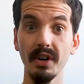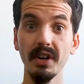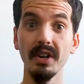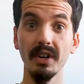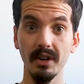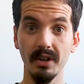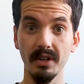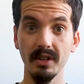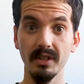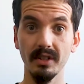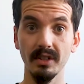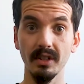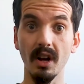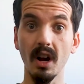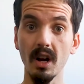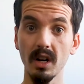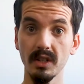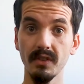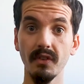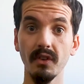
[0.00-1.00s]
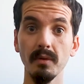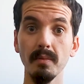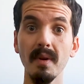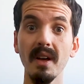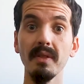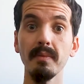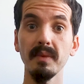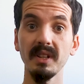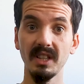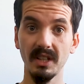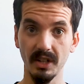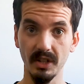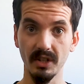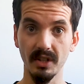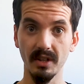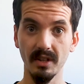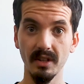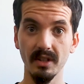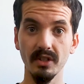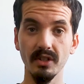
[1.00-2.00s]
30 years, Oxford
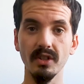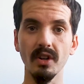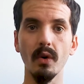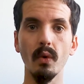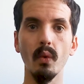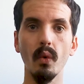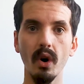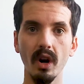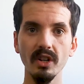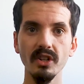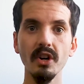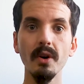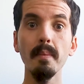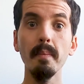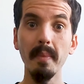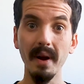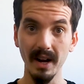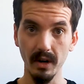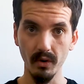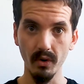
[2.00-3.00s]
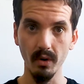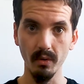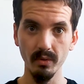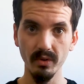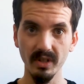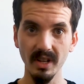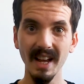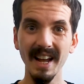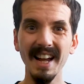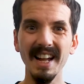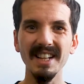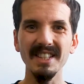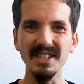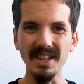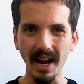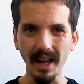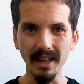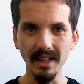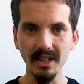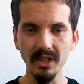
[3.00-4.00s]
mathematician Sir Roger Penrose
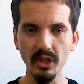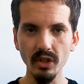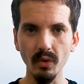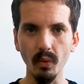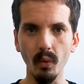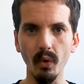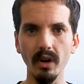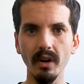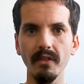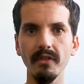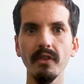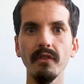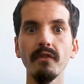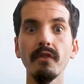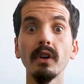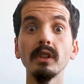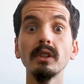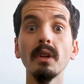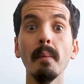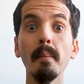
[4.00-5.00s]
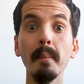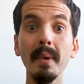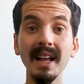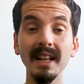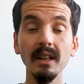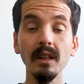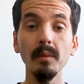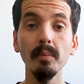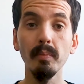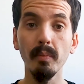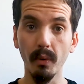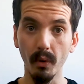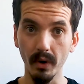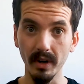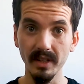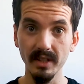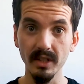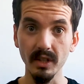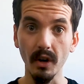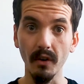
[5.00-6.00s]
challenged one of the fundamental
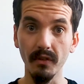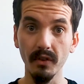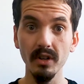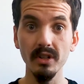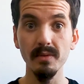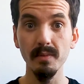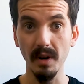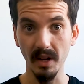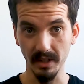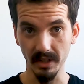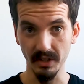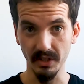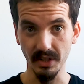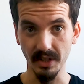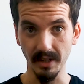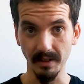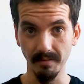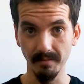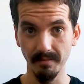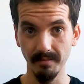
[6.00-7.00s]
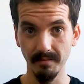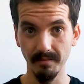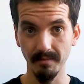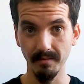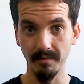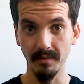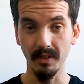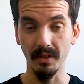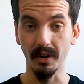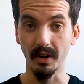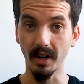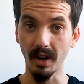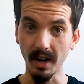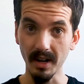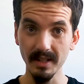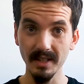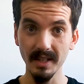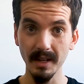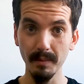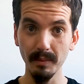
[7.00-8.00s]
points of cosmology the
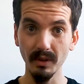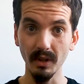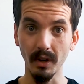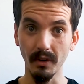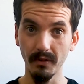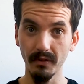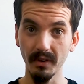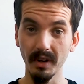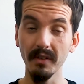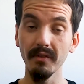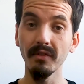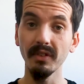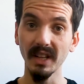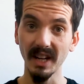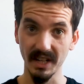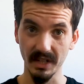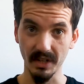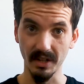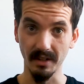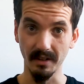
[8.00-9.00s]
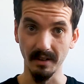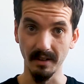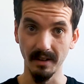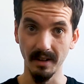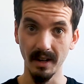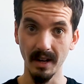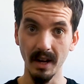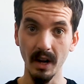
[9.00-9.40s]
concept of inflation,